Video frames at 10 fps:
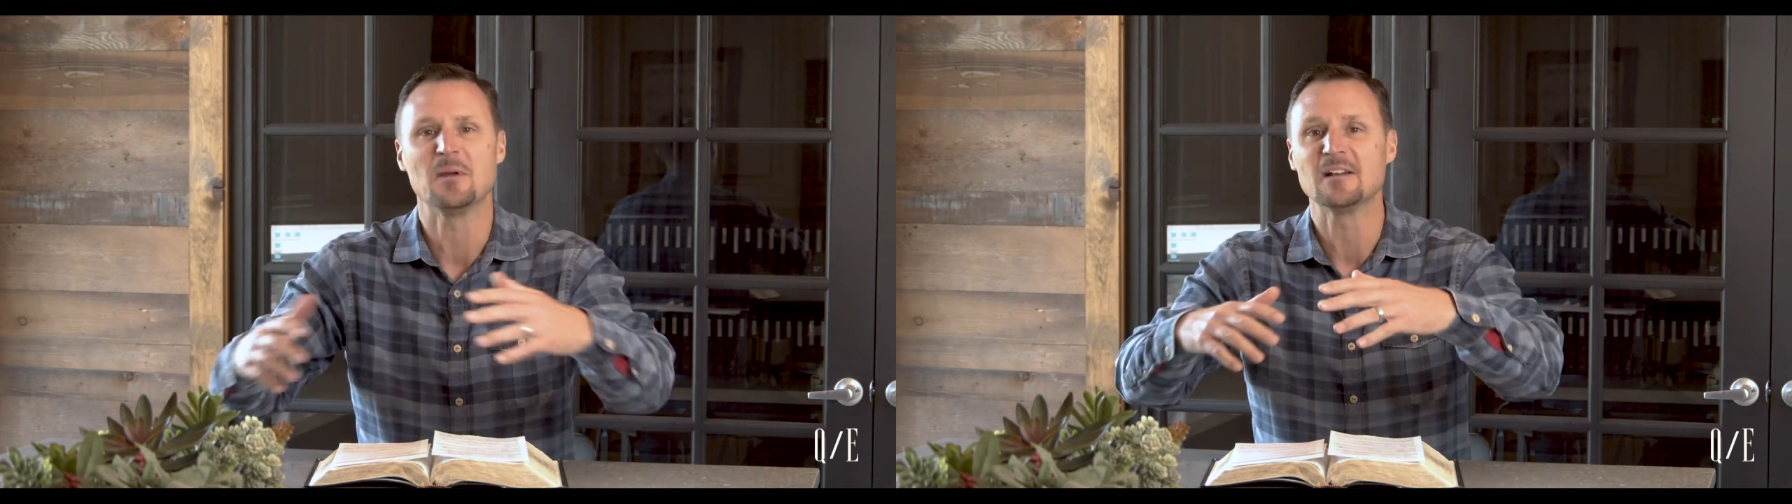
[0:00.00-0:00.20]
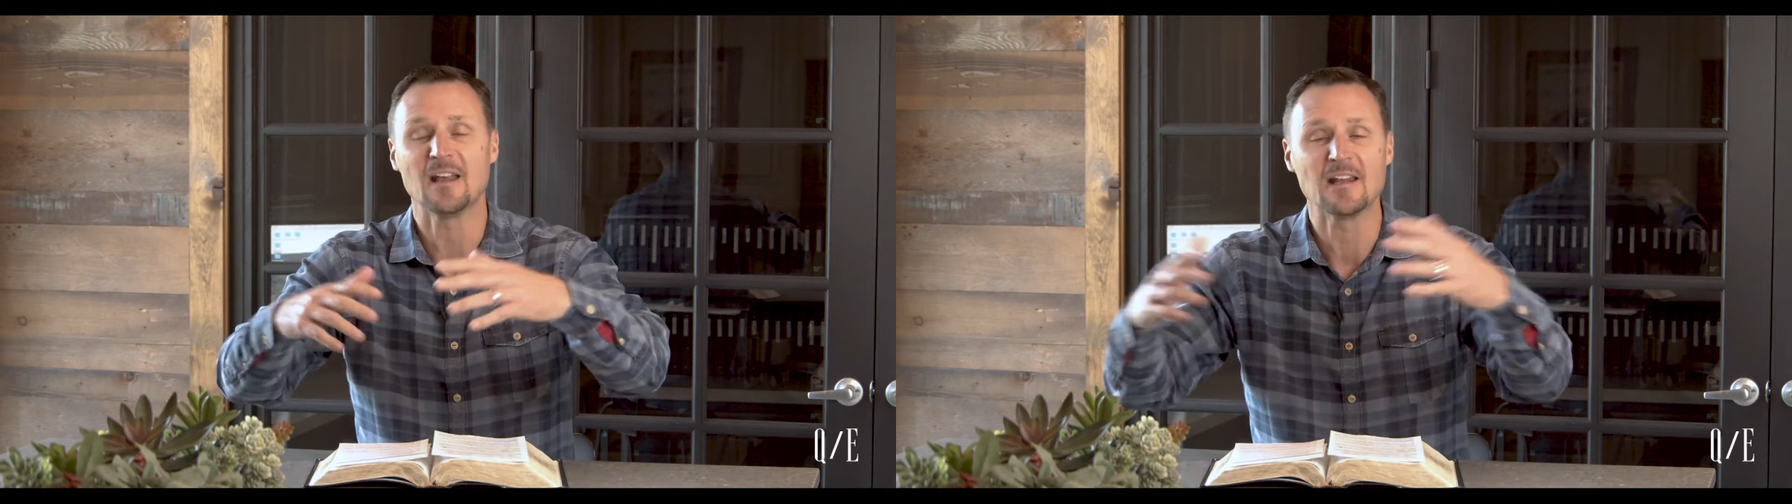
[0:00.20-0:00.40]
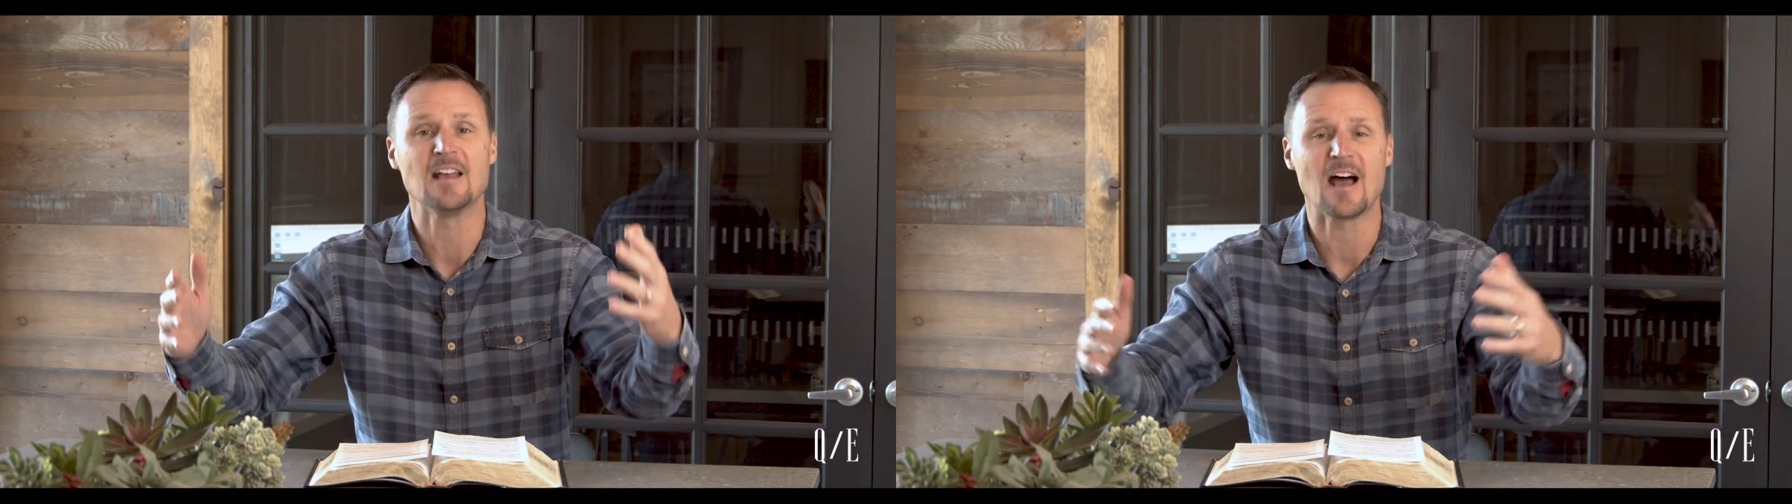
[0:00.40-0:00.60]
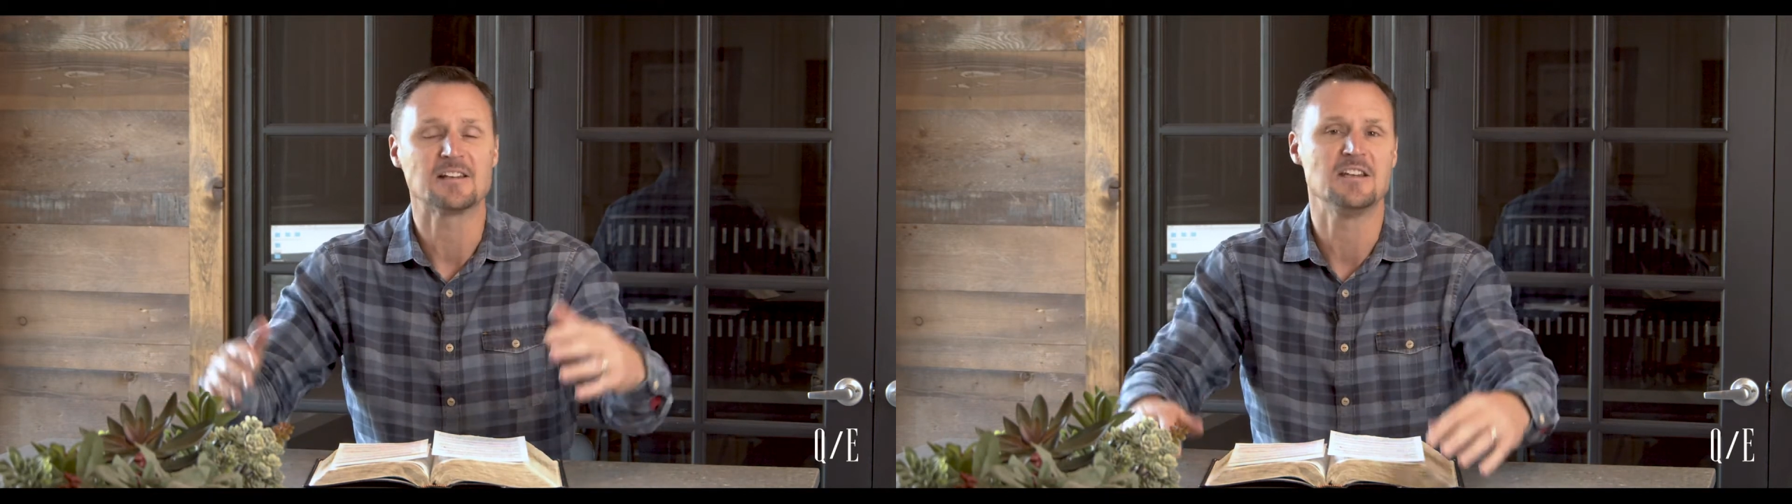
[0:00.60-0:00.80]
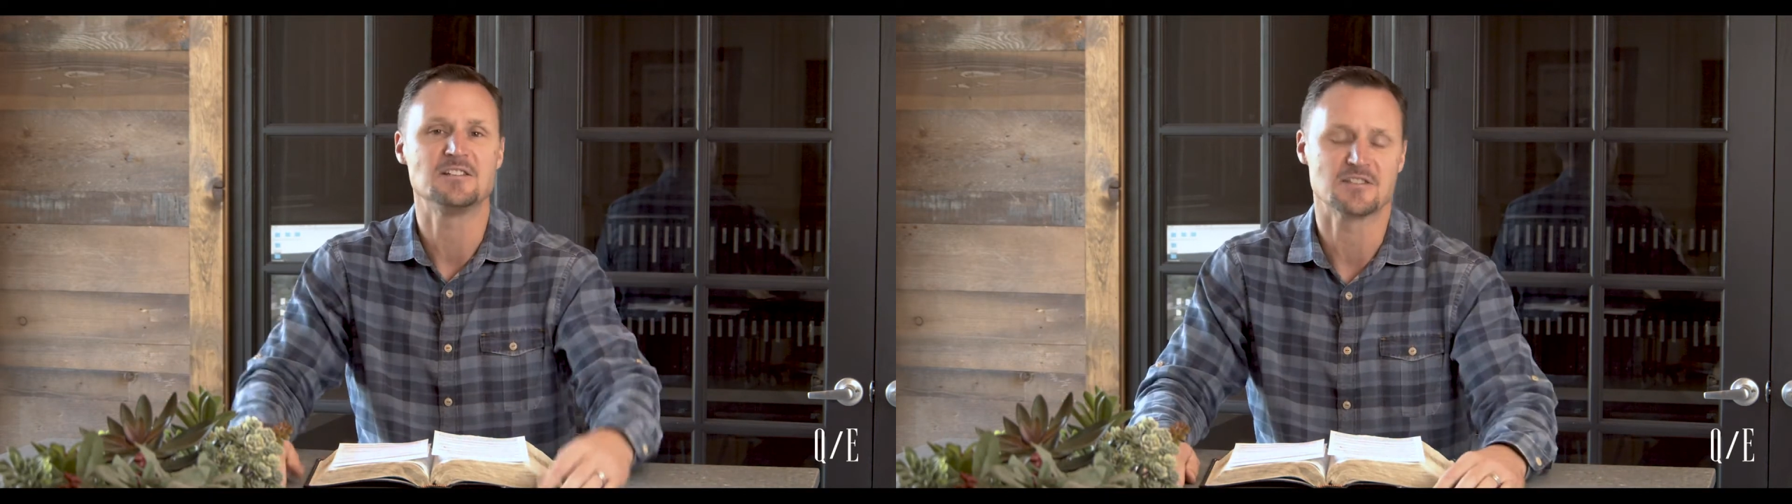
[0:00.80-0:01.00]
and God
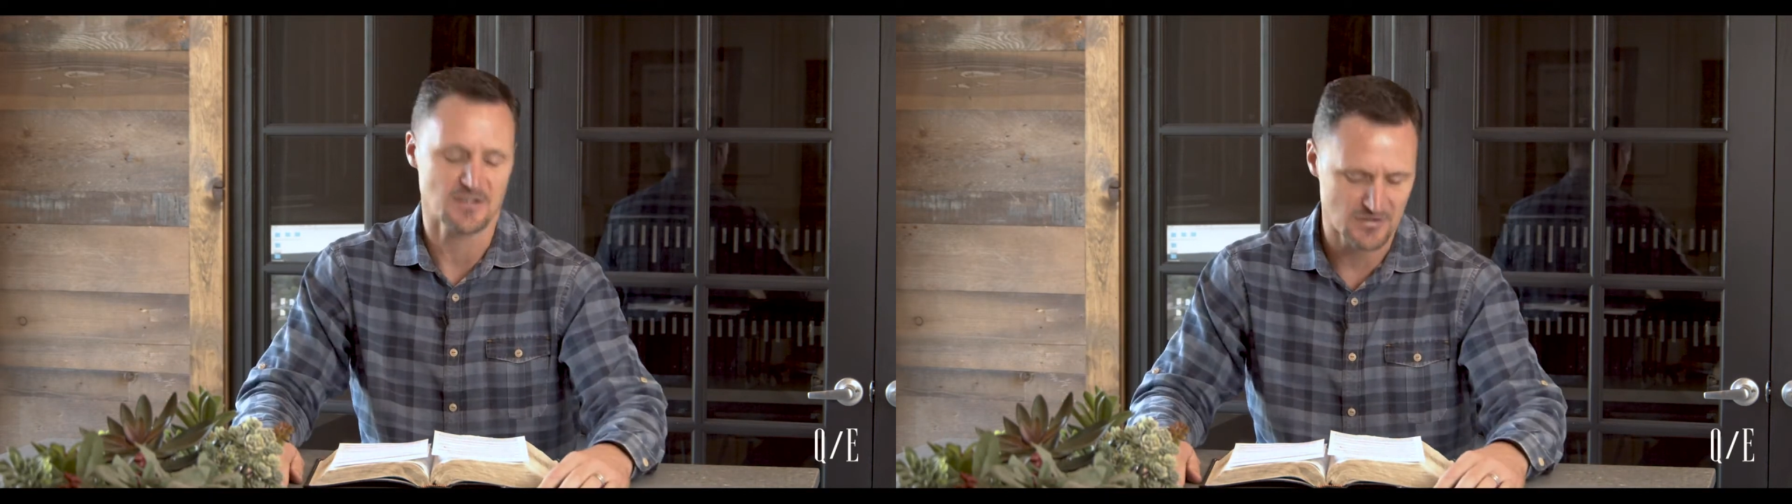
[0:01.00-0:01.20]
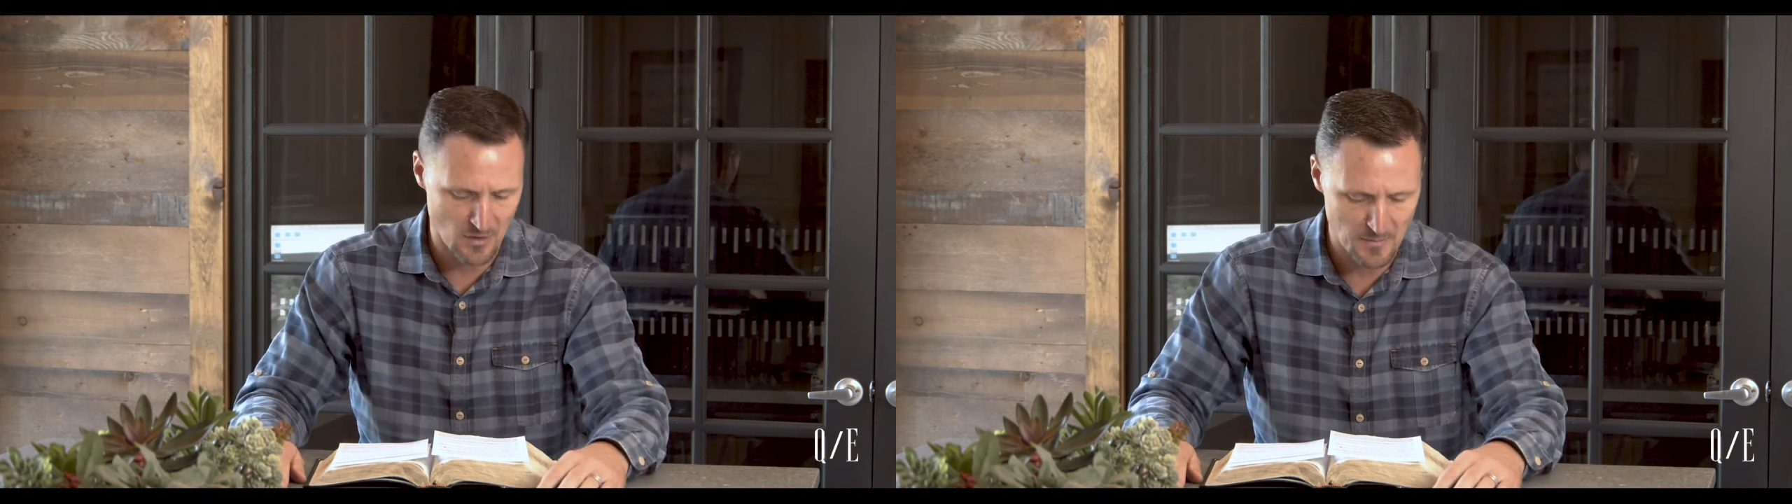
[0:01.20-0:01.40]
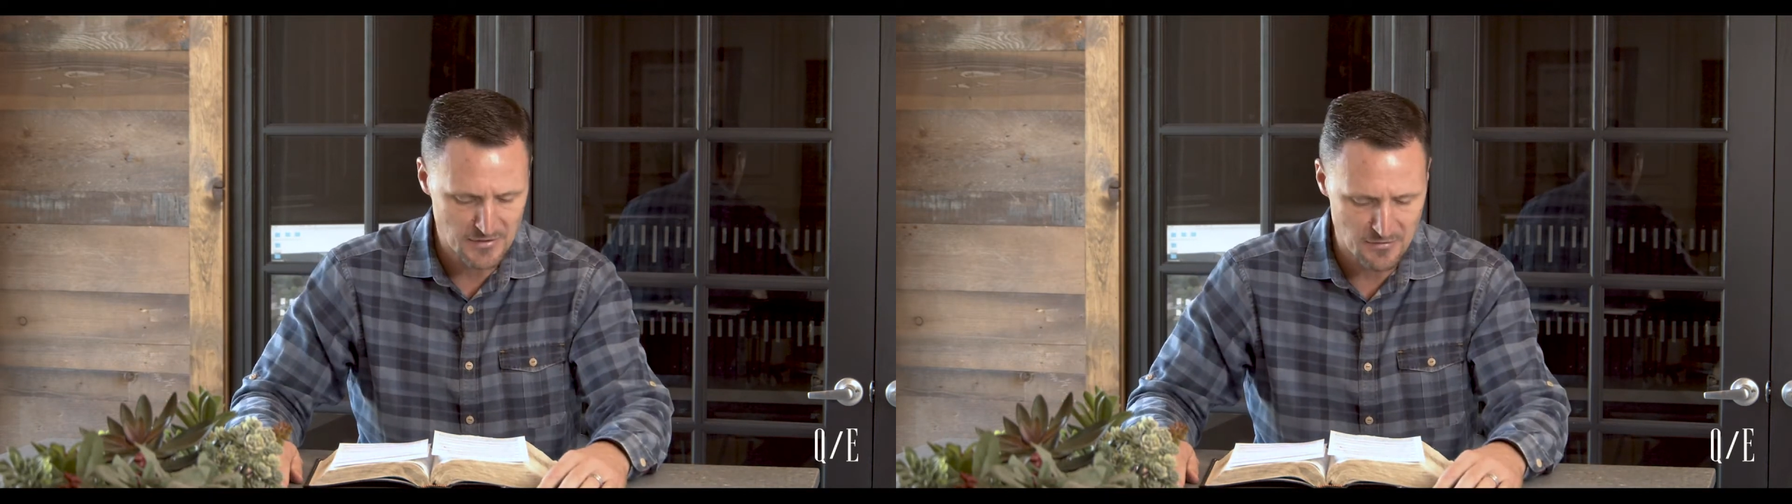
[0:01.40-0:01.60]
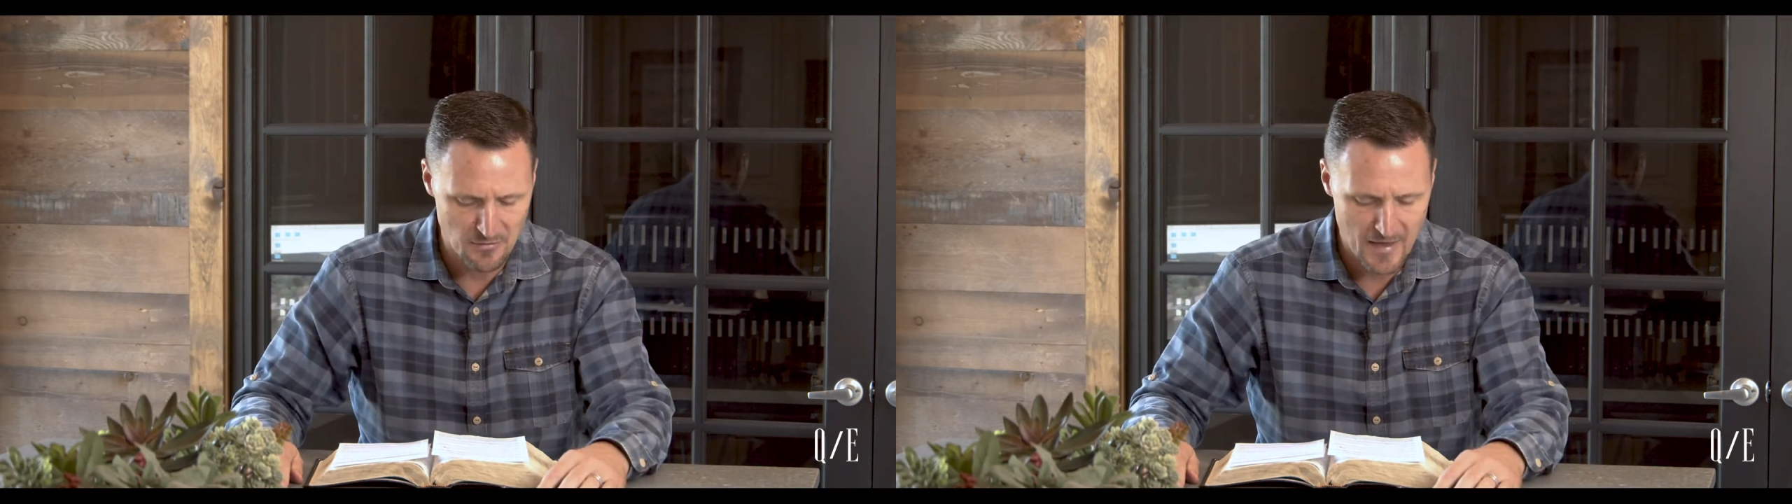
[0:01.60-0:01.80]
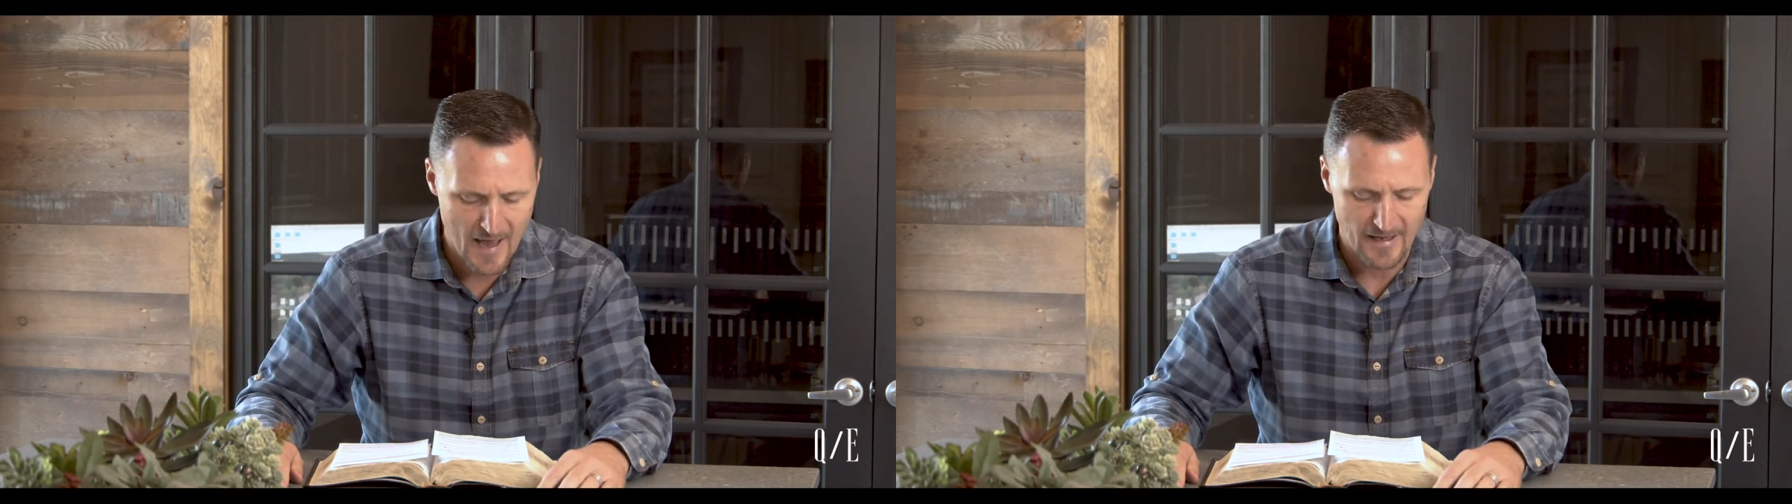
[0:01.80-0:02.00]
teaches us so much through
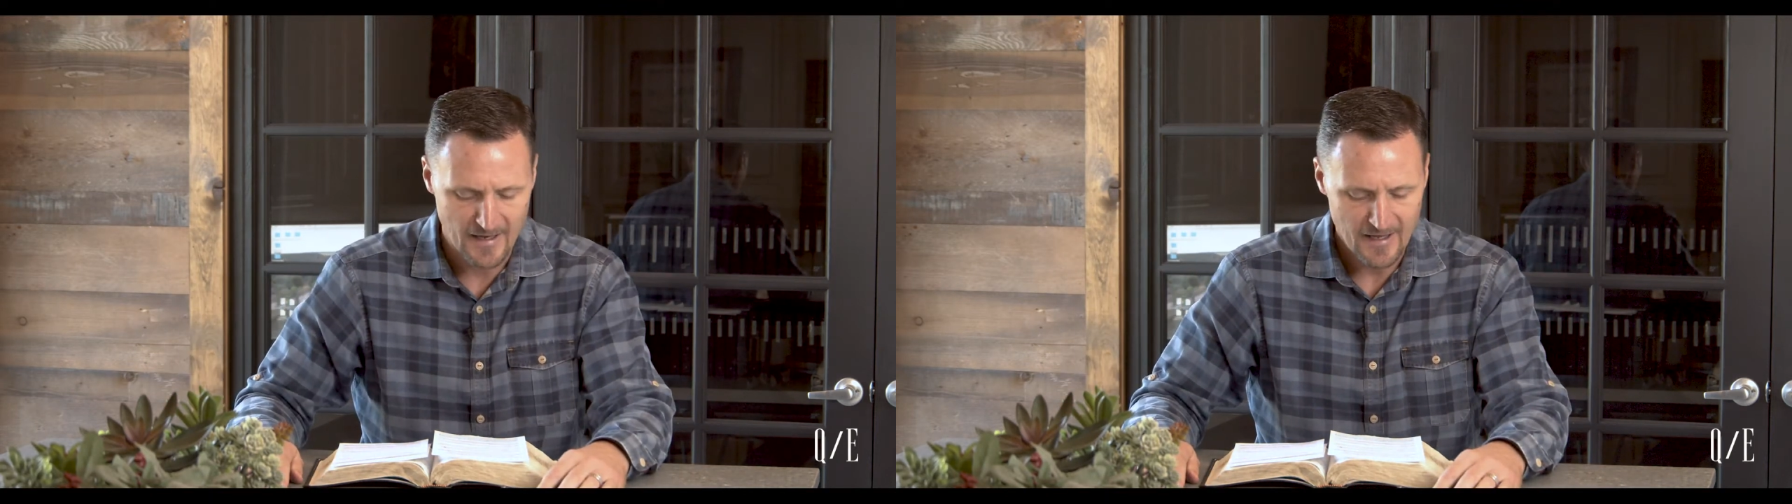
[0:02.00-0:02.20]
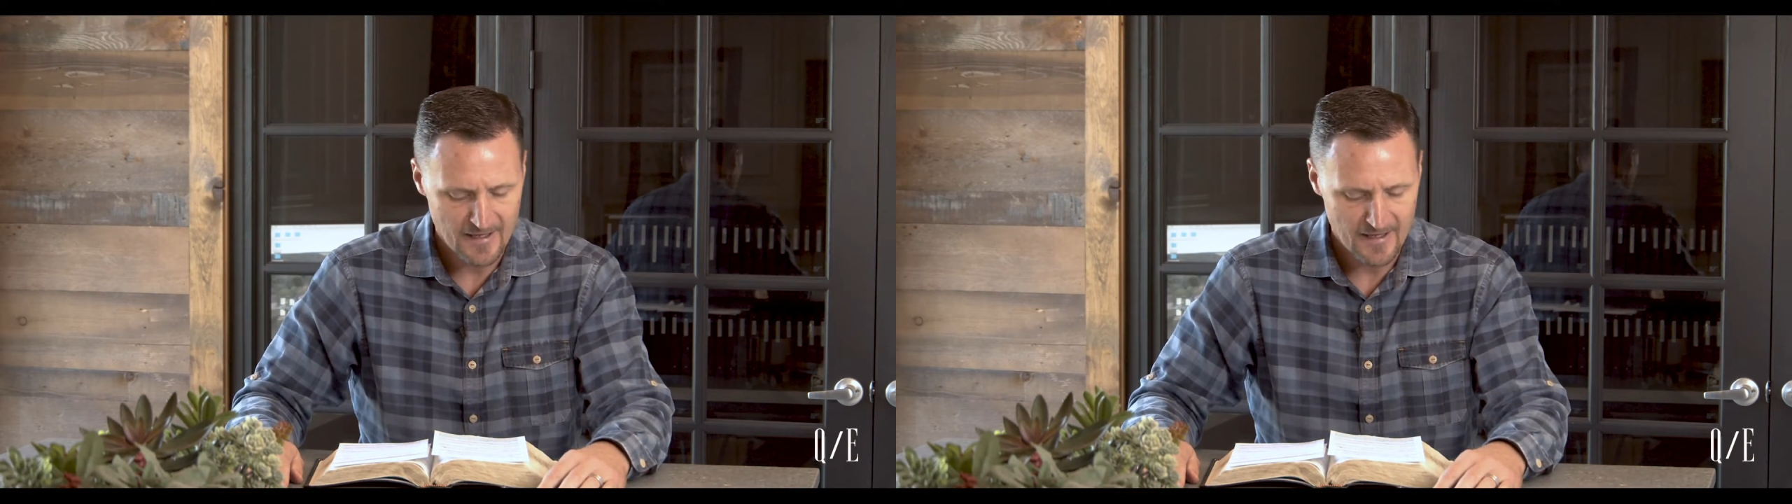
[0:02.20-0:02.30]
that.